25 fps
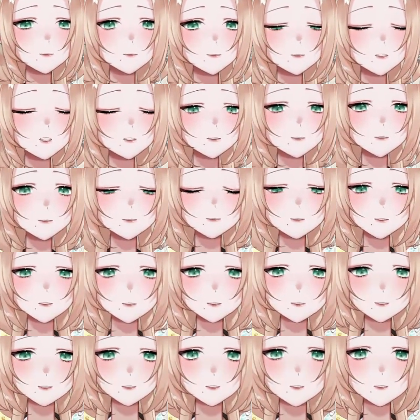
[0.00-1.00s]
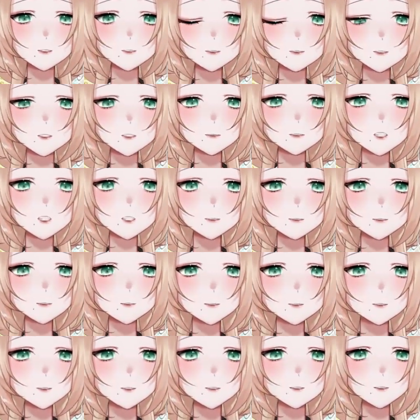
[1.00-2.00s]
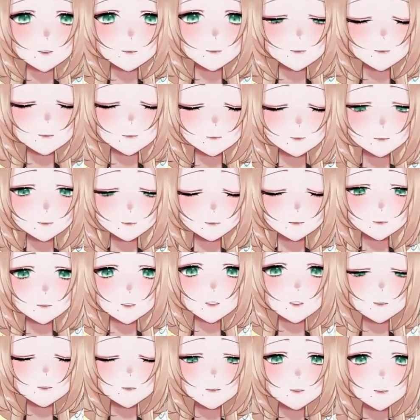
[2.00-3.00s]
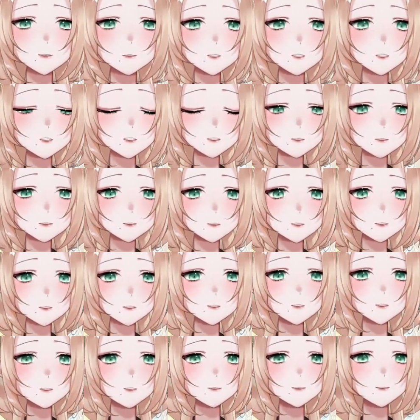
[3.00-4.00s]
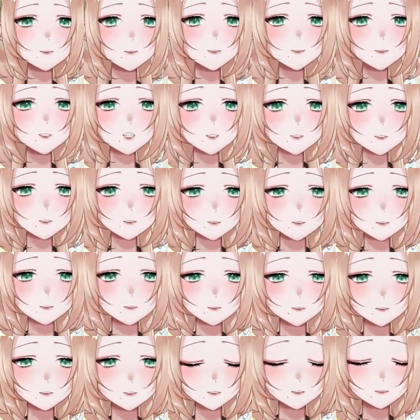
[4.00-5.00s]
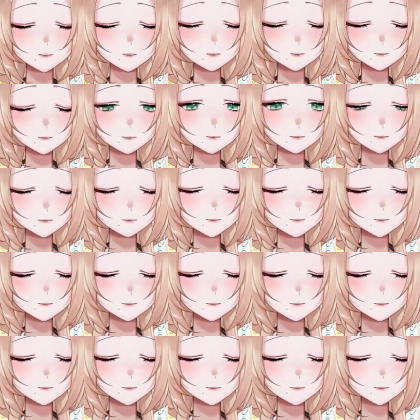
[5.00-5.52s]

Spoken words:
That's the first thing about the auto feeders. The second thing is,